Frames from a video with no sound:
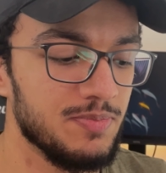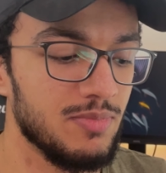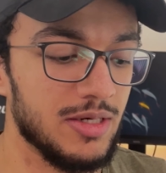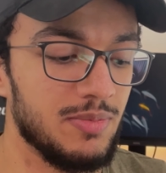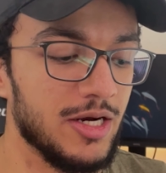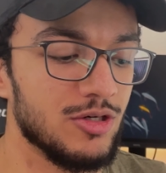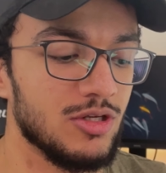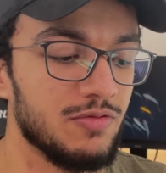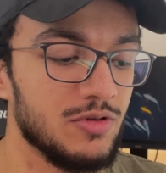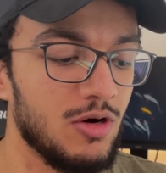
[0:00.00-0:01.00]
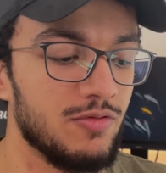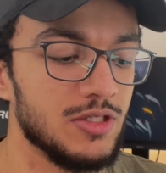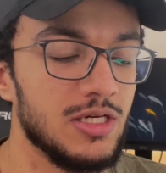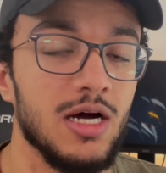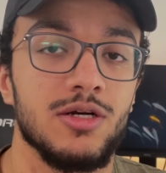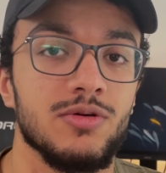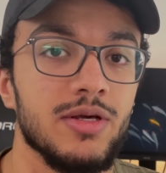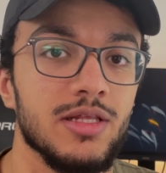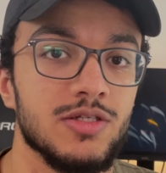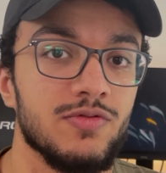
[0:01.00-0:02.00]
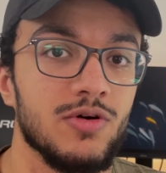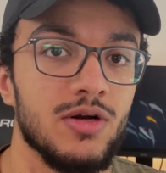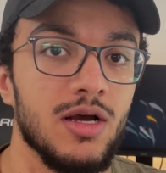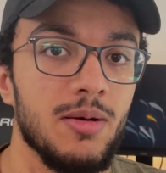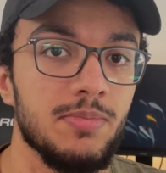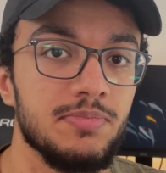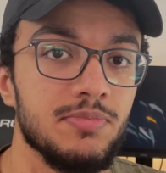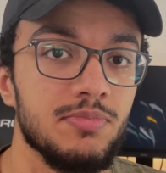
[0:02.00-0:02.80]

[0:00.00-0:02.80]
But Microsoft obviously are doing this for a